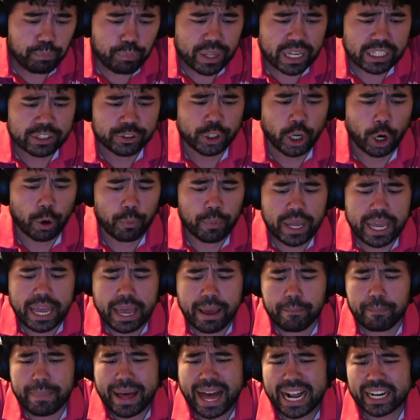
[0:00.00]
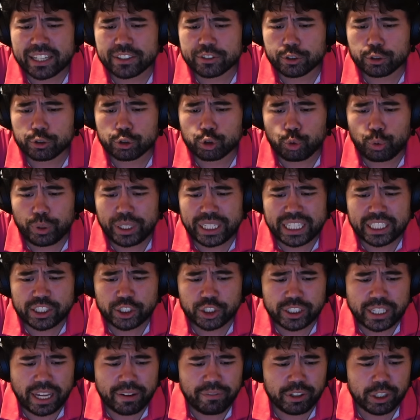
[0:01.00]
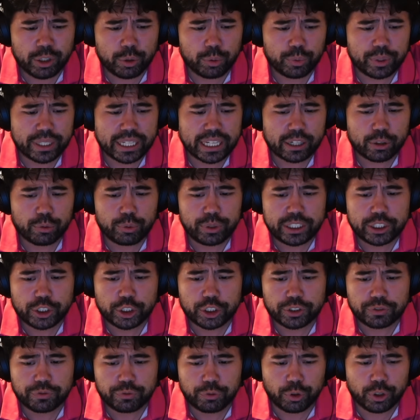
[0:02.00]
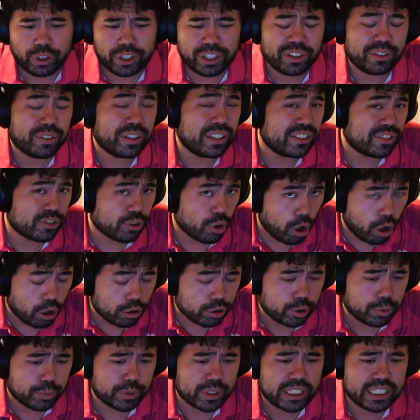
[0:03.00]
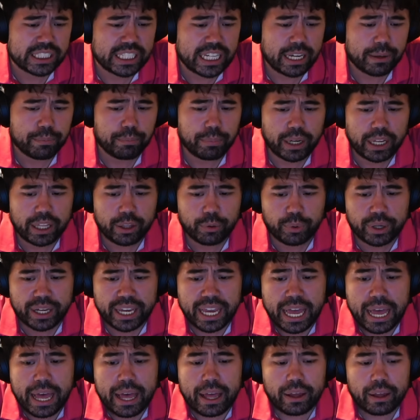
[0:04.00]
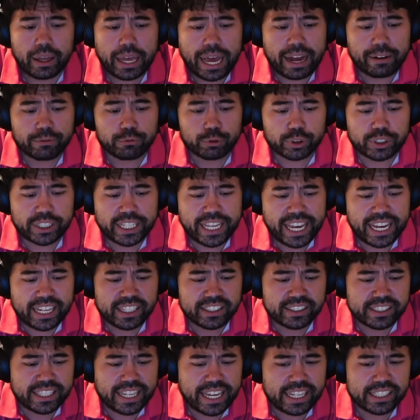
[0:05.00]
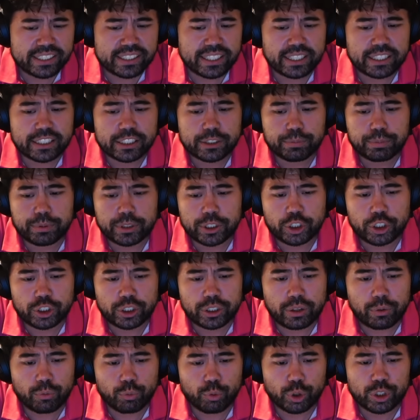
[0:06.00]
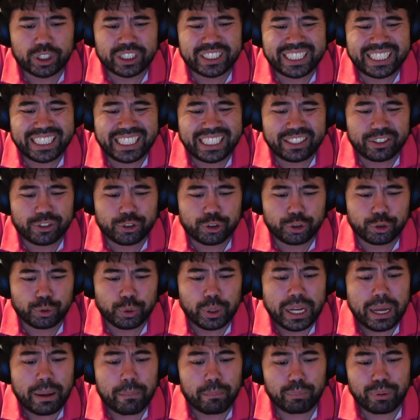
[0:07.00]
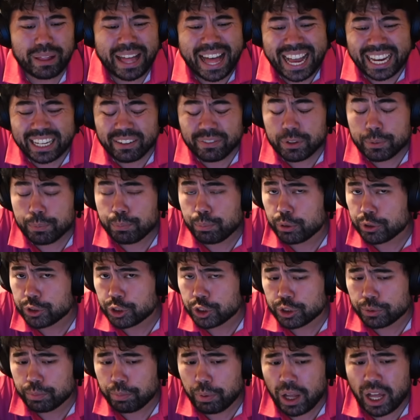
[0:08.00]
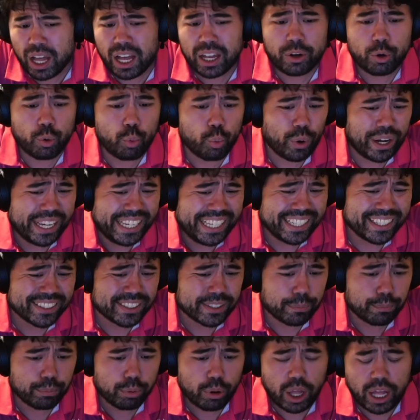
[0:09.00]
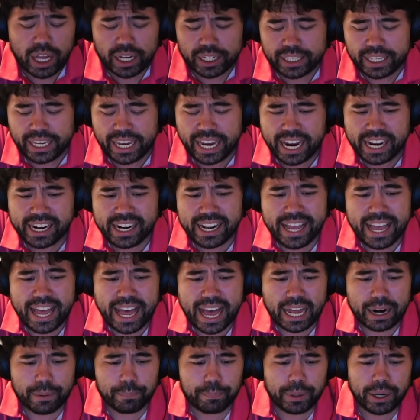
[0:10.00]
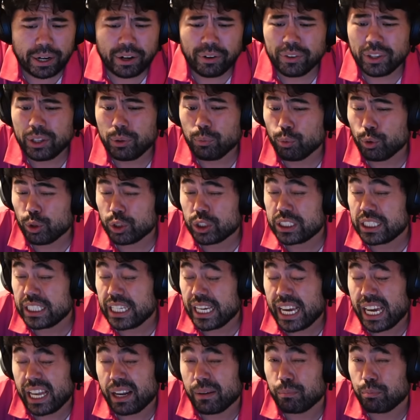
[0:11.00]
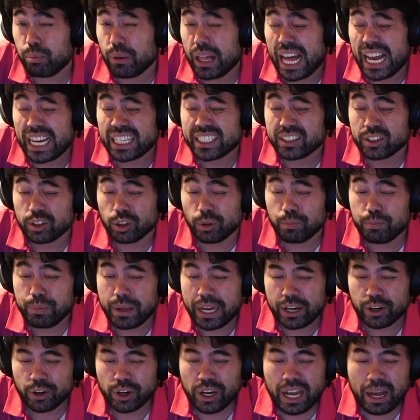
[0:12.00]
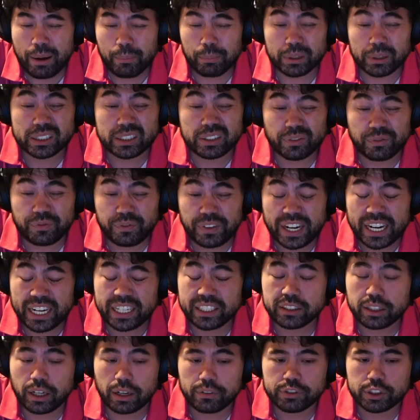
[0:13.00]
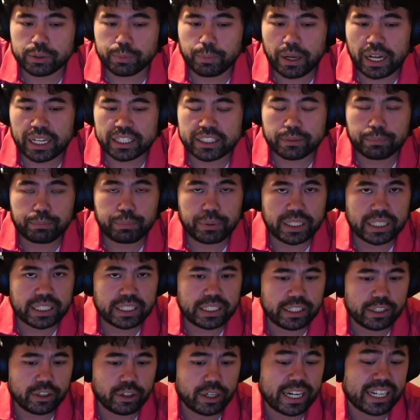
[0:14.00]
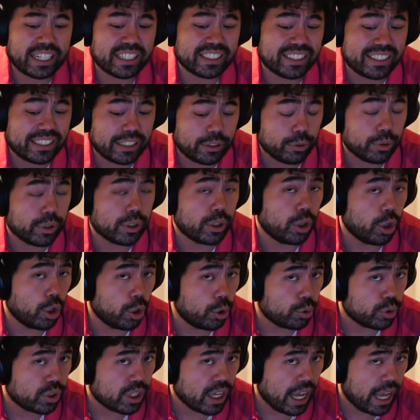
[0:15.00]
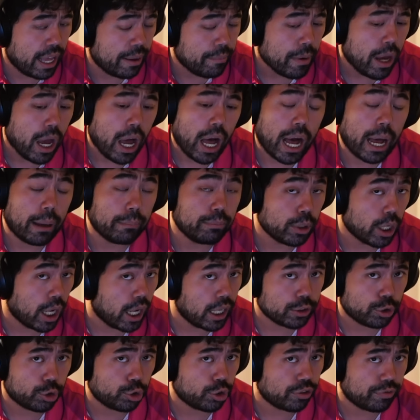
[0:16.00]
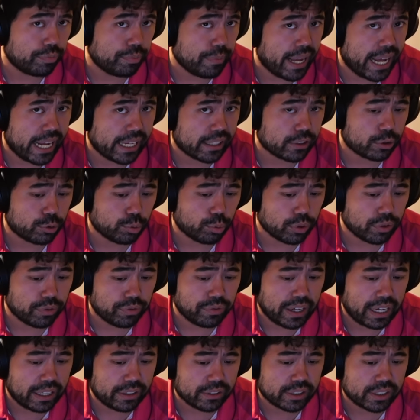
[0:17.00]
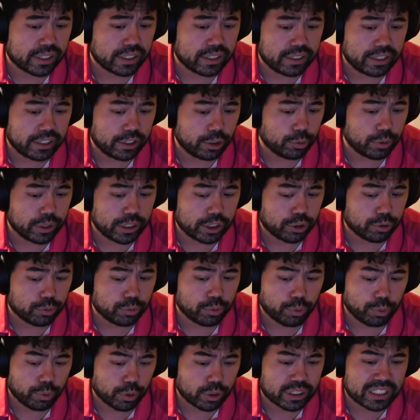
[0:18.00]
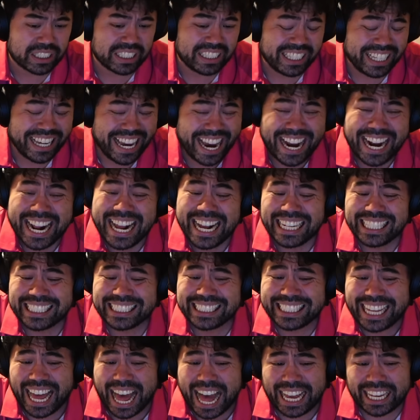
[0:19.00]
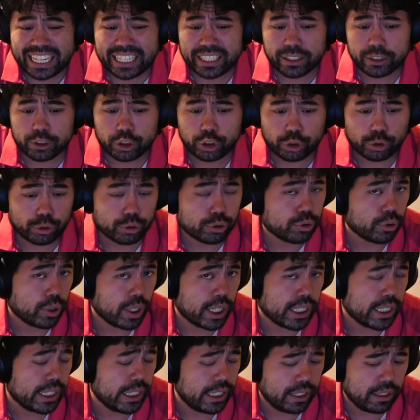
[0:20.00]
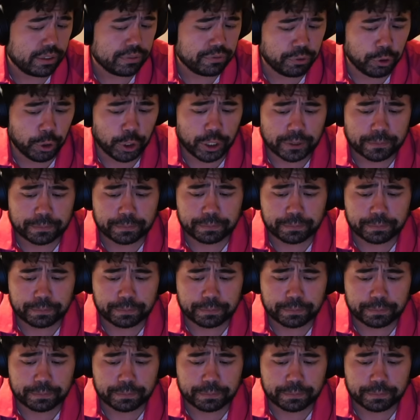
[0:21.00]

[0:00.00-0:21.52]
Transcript: So, Magnus goes queen h7, we get queen g4 here. This is also a mistake, by the way. After takes in this position, rook to e2. Black, if he pushes a pawn, white gets a blockade. And apparently rook d8 and black's still better, but a very tough spot to be in here. And considering the low time, I'm not sure if Magnus would have found this continuation with rook to d8, sacking the juicer on e4.